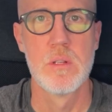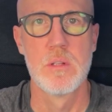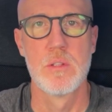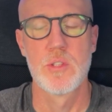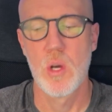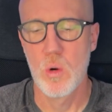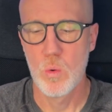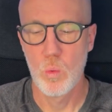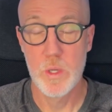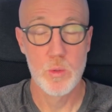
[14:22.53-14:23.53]
So,
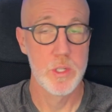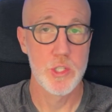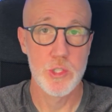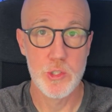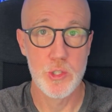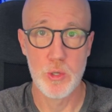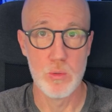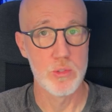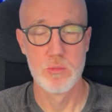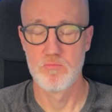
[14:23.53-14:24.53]
which one should you
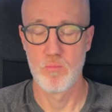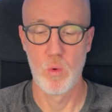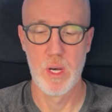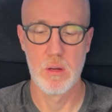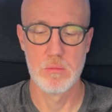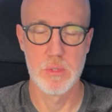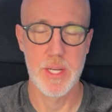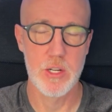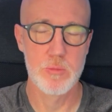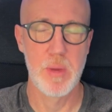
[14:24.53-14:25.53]
choose? Well,
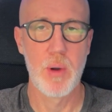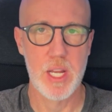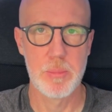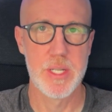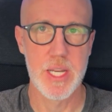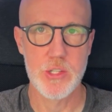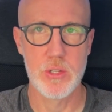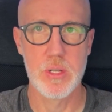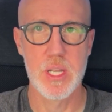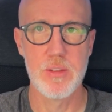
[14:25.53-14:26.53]
here's my
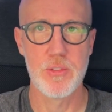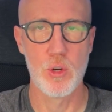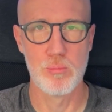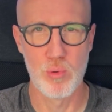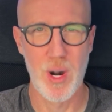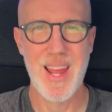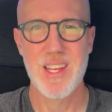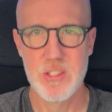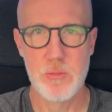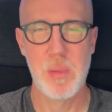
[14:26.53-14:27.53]
recommendation. If you're
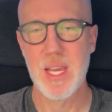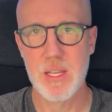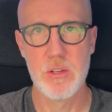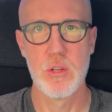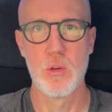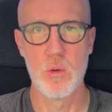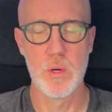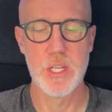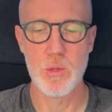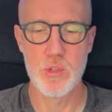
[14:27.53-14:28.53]
brand spanking new
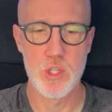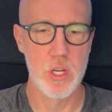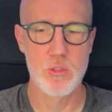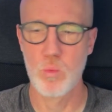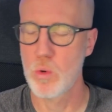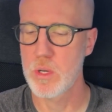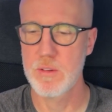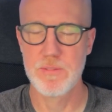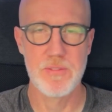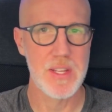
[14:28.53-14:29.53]
and you just want to
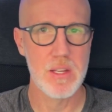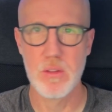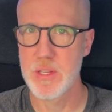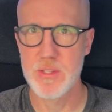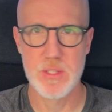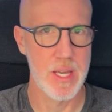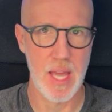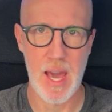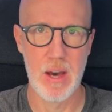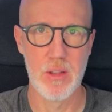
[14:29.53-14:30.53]
feel this thing
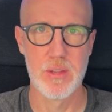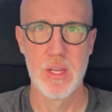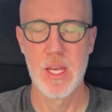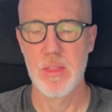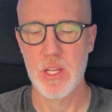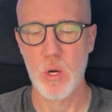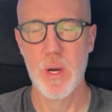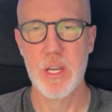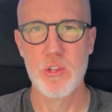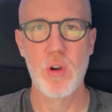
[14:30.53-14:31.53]
out, then go
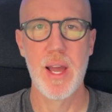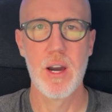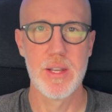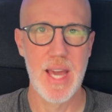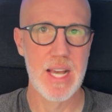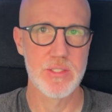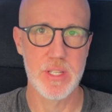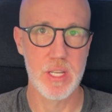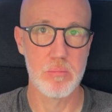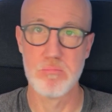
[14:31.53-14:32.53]
ahead and try Audacity.